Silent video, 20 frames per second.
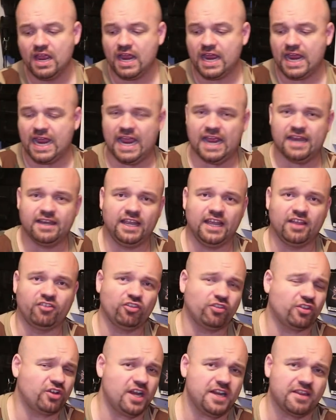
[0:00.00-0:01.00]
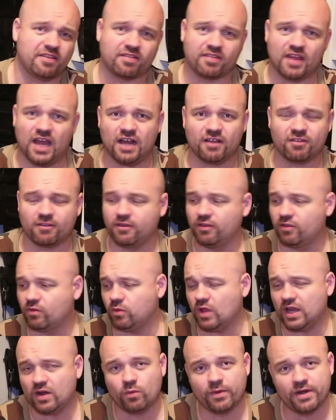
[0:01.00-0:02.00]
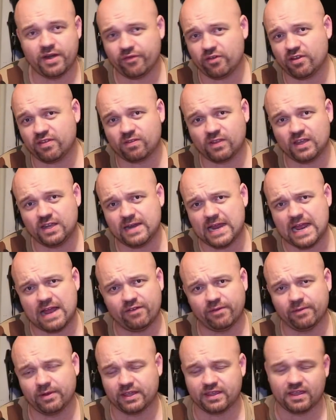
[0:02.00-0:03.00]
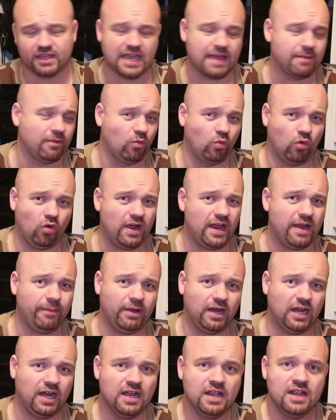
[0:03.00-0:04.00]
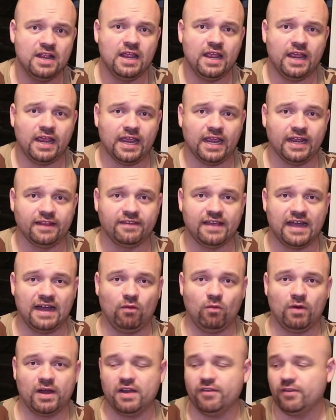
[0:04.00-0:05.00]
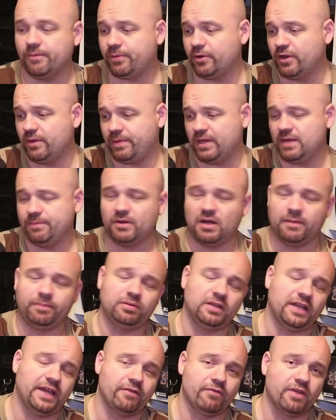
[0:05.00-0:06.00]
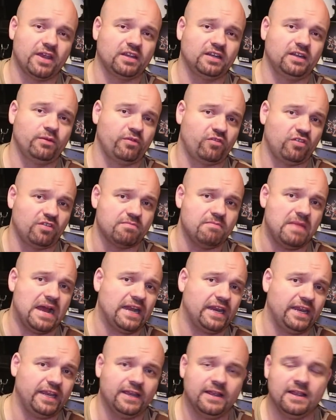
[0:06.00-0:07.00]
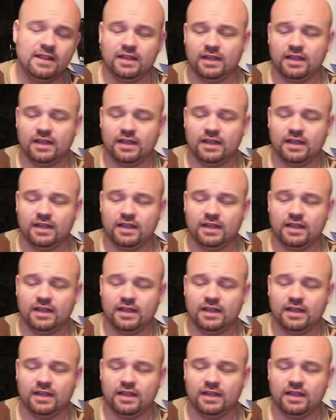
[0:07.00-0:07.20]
And it just kind of sucks because like whenever I've seen have a game of Warhammer, and one of the people I play regularly, which is Maddie,